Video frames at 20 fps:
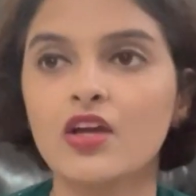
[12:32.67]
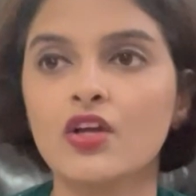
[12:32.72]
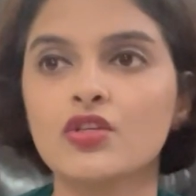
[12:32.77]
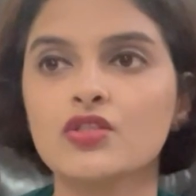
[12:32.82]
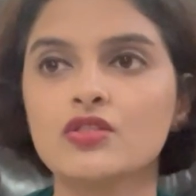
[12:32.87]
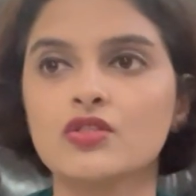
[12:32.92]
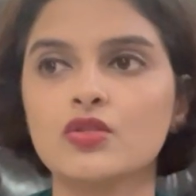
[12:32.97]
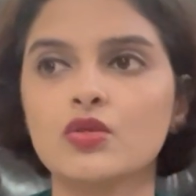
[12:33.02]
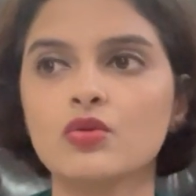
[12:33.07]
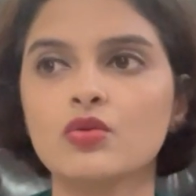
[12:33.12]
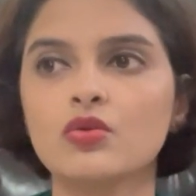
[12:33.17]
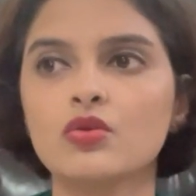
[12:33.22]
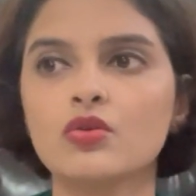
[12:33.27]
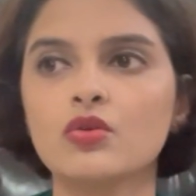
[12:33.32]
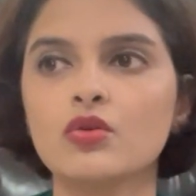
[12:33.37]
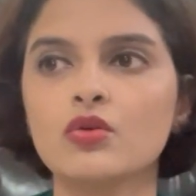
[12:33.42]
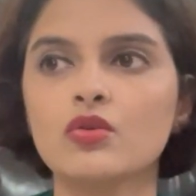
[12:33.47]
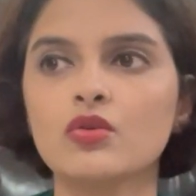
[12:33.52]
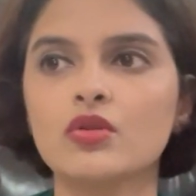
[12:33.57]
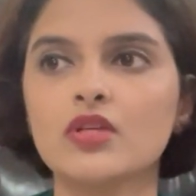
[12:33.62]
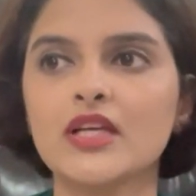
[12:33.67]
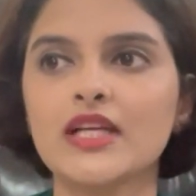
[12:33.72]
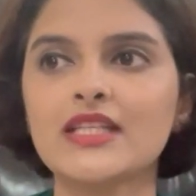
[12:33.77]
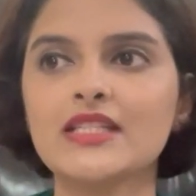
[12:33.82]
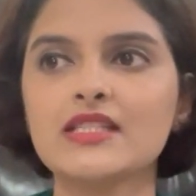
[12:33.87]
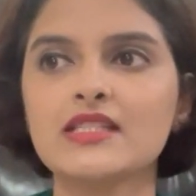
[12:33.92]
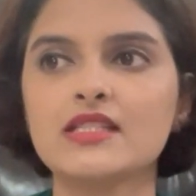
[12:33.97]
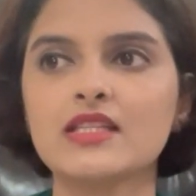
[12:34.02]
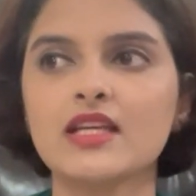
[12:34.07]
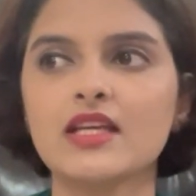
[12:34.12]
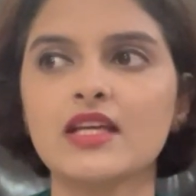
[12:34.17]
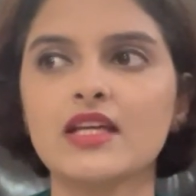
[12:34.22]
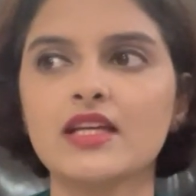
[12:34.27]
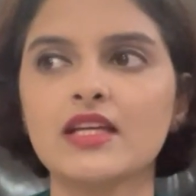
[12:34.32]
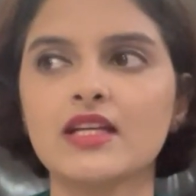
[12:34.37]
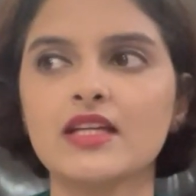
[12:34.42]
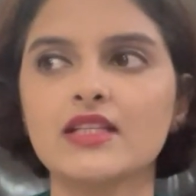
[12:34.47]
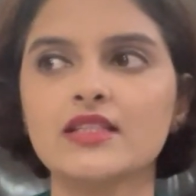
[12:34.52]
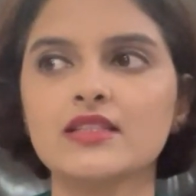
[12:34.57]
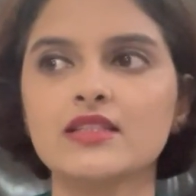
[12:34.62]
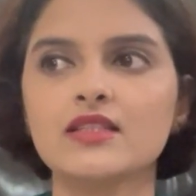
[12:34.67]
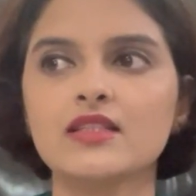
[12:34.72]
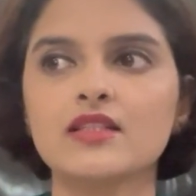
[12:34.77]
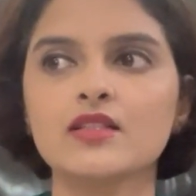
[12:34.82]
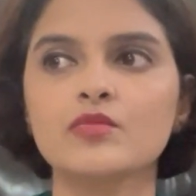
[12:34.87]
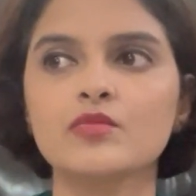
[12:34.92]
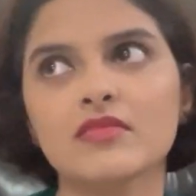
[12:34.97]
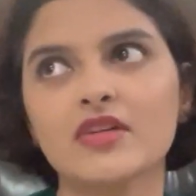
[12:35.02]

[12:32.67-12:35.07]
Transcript: So let's say in